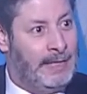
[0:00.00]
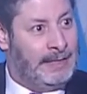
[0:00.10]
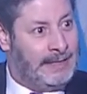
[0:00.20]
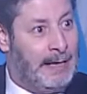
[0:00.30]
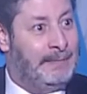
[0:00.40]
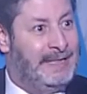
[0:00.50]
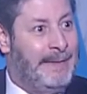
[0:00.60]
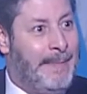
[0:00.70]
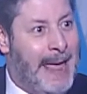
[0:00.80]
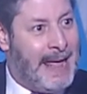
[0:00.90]
some
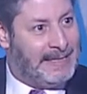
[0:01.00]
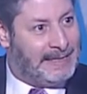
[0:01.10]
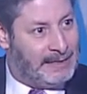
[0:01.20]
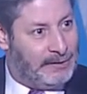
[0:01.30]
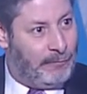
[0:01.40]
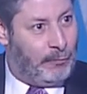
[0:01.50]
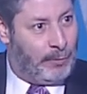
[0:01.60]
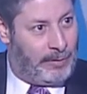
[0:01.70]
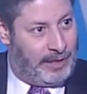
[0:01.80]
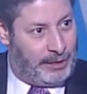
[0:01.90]
demands
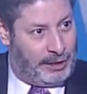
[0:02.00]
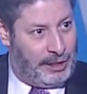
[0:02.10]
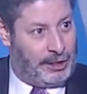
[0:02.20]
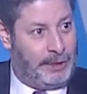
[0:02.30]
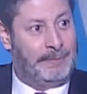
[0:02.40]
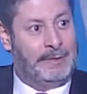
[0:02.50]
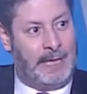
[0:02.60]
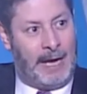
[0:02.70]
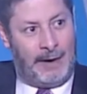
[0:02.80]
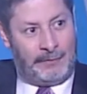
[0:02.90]
for Egypt
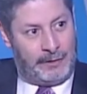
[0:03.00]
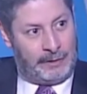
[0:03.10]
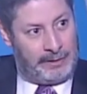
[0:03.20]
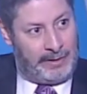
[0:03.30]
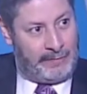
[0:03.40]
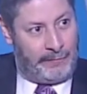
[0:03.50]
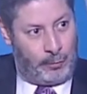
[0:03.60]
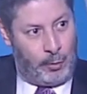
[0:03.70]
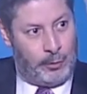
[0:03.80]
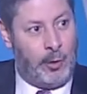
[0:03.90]
after the
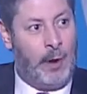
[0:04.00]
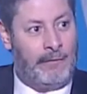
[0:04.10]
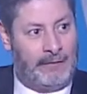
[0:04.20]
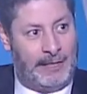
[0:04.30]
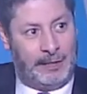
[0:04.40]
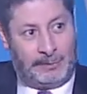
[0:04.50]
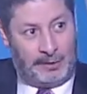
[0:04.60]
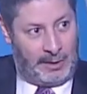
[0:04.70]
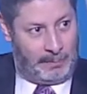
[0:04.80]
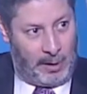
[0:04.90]
fraud of the
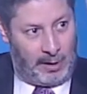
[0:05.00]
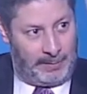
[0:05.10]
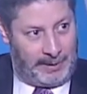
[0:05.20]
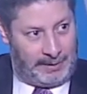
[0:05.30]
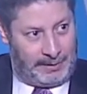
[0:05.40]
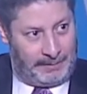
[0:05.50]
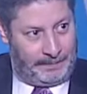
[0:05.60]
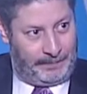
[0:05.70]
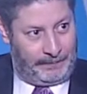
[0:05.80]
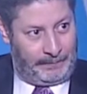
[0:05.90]
Egyptian parliament.
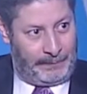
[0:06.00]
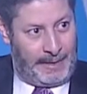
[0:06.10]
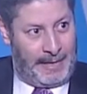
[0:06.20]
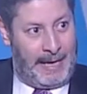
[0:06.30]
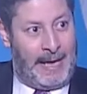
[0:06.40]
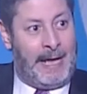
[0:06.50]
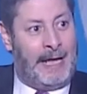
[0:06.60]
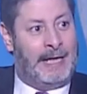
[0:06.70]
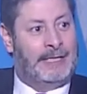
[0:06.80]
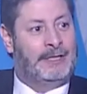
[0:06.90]

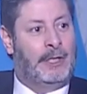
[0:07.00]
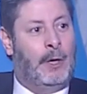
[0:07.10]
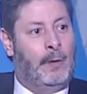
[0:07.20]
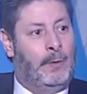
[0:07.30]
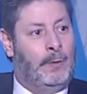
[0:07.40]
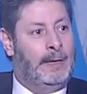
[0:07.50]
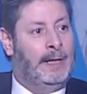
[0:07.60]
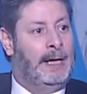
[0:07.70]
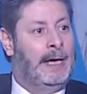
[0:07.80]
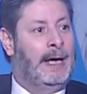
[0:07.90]
So
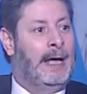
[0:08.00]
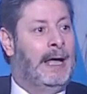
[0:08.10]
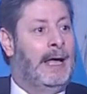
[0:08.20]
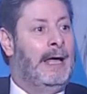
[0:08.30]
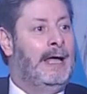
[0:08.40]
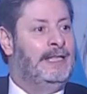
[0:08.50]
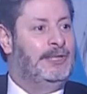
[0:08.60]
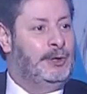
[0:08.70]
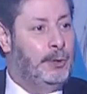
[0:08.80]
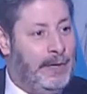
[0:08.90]

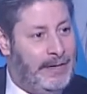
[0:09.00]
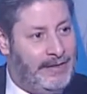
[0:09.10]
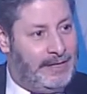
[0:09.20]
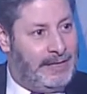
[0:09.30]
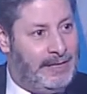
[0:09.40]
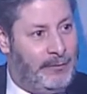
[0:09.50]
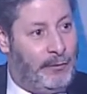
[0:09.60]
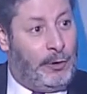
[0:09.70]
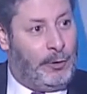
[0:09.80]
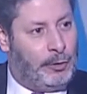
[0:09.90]
during the
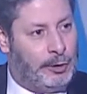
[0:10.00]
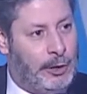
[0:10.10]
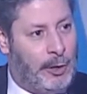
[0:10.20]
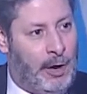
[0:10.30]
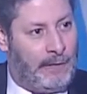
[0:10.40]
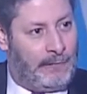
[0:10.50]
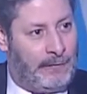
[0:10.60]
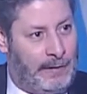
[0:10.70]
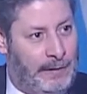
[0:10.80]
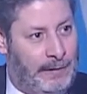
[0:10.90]
revolution of
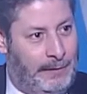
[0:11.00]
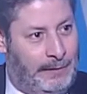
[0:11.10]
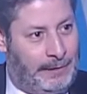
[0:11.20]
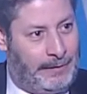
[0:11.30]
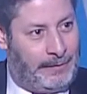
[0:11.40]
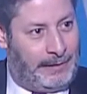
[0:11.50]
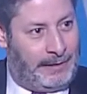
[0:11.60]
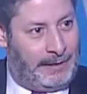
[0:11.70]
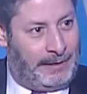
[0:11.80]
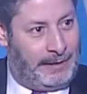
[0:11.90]

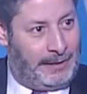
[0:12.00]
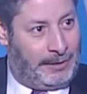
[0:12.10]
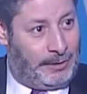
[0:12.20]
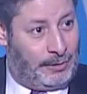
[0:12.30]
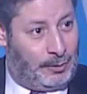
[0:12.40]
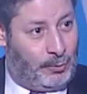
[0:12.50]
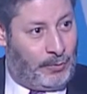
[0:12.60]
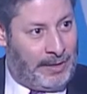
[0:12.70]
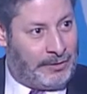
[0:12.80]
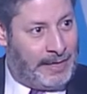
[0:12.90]
the
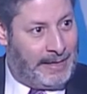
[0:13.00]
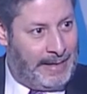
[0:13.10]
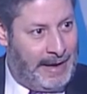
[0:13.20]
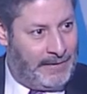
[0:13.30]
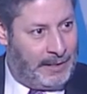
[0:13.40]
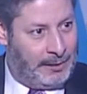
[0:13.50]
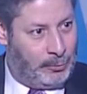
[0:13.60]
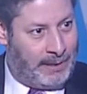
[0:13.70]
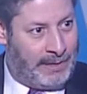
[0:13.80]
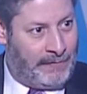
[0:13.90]
2011,
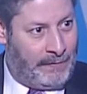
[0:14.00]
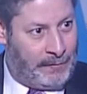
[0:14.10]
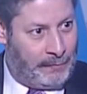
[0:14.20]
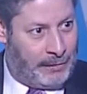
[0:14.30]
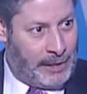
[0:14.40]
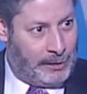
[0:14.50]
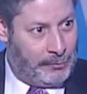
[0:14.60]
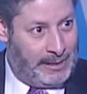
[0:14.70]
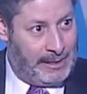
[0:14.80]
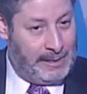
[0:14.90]
25th of
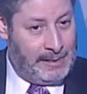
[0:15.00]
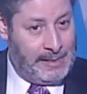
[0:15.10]
January,